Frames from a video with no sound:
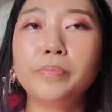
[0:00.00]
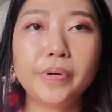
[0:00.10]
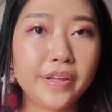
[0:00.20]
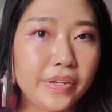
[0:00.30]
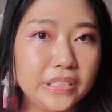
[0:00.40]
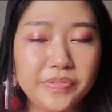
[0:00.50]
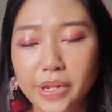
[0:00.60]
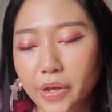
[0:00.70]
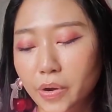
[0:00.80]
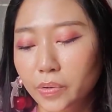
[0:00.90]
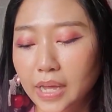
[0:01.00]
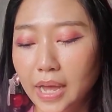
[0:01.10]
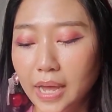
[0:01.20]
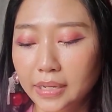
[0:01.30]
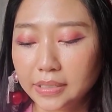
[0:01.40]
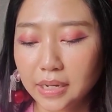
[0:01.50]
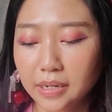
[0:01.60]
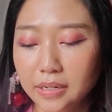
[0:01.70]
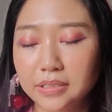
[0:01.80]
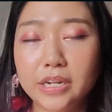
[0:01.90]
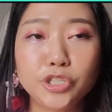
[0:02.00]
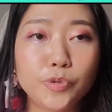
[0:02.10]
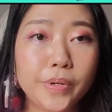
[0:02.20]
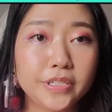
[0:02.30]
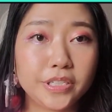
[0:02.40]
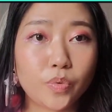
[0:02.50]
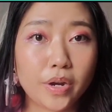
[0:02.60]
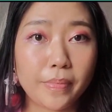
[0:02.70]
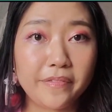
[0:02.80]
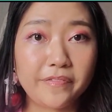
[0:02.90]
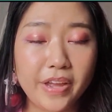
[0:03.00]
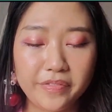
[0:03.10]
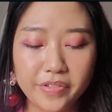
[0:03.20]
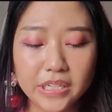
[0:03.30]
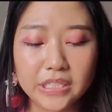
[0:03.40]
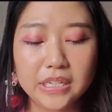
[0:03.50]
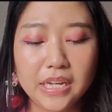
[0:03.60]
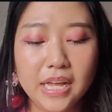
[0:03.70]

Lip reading: previous video that Sailor Jupiter is one of my favorite.